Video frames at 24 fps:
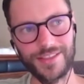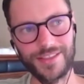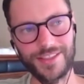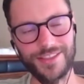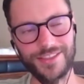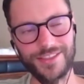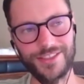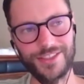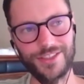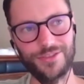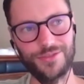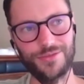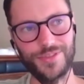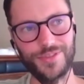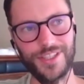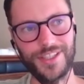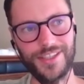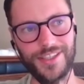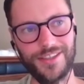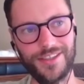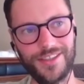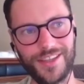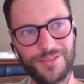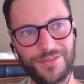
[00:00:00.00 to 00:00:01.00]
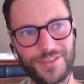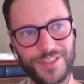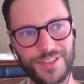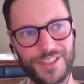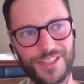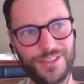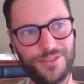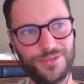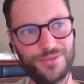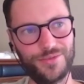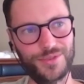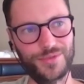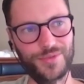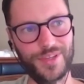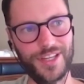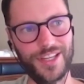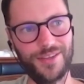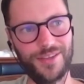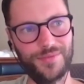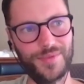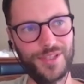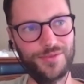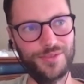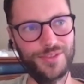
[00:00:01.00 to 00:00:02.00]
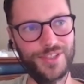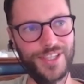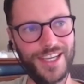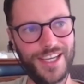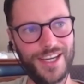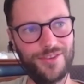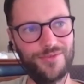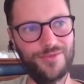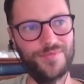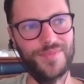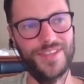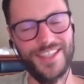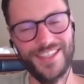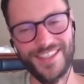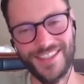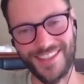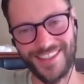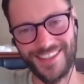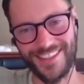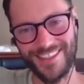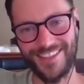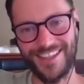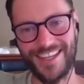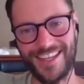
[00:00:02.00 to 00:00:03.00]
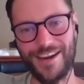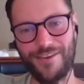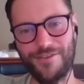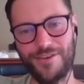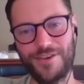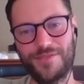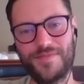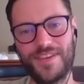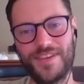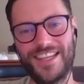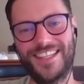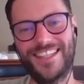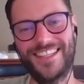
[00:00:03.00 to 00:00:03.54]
because I think you was one of the people that helped me. You carried me